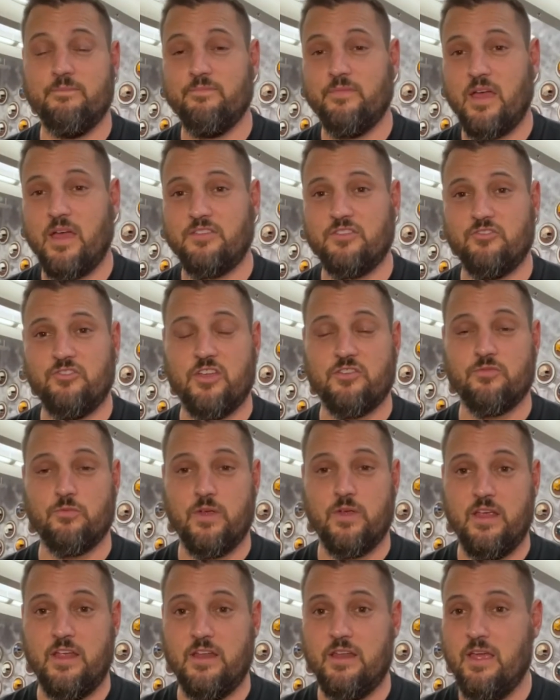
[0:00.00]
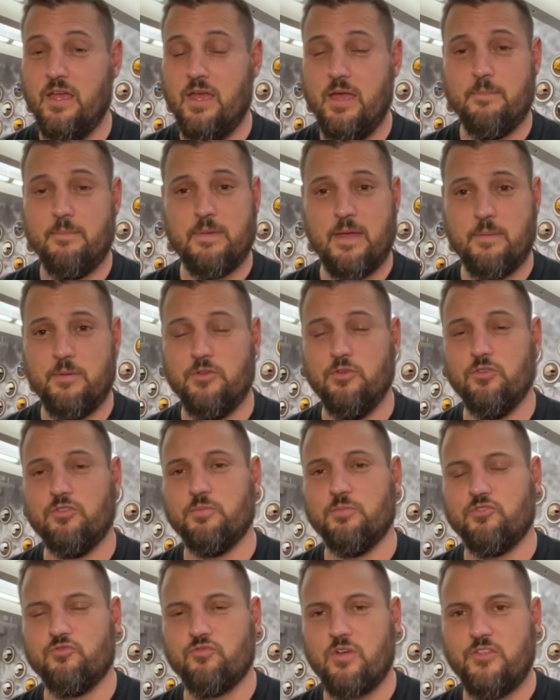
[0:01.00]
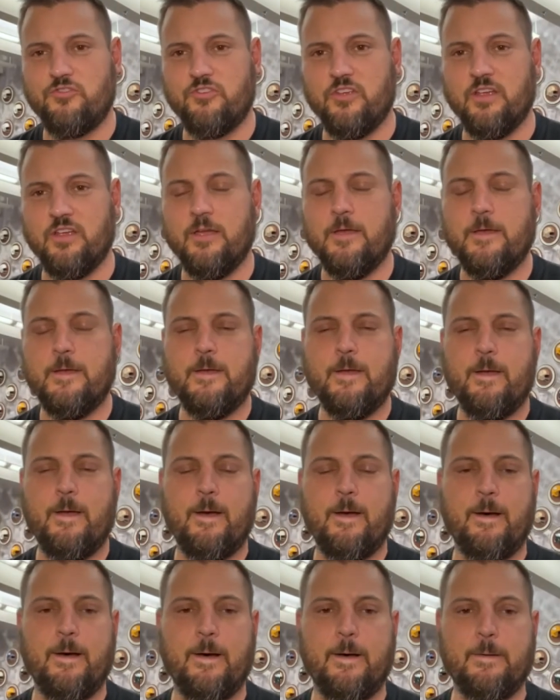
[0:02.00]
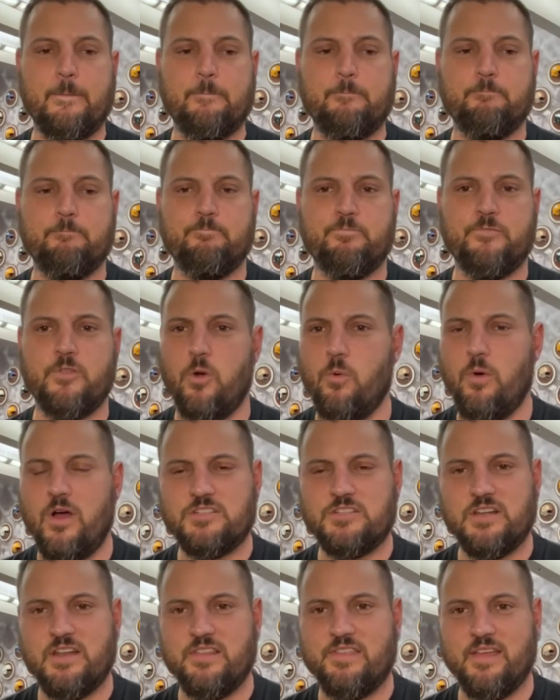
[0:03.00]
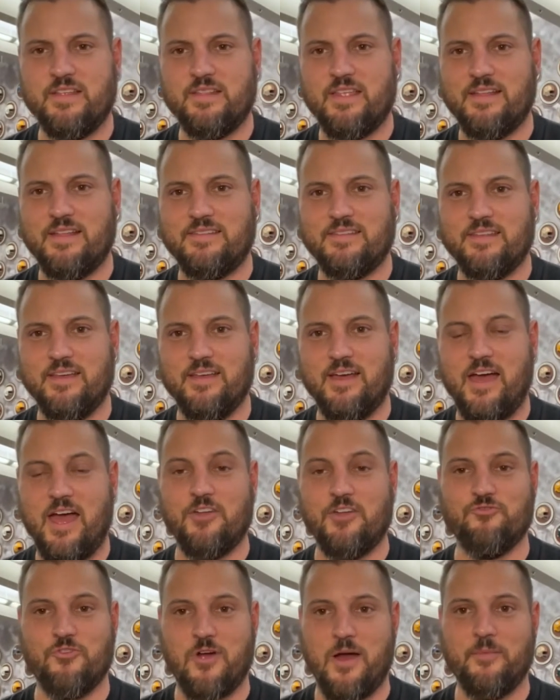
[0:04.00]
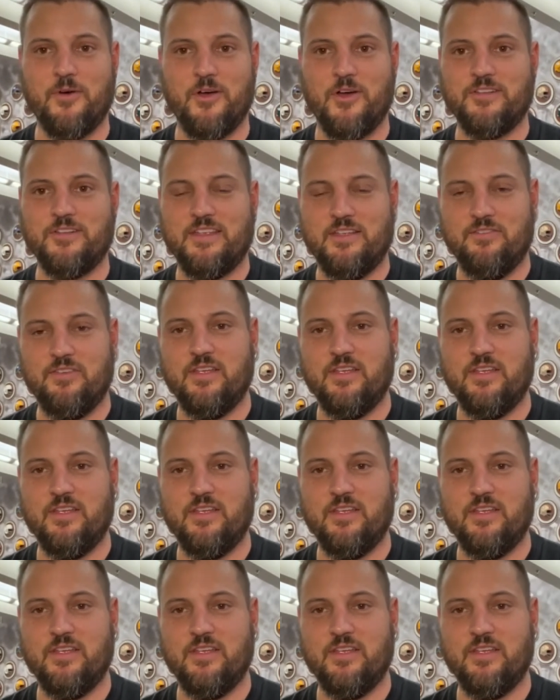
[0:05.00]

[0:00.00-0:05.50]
I suggest read, maybe do some stretching. Don't watch anything that's high drama on TV.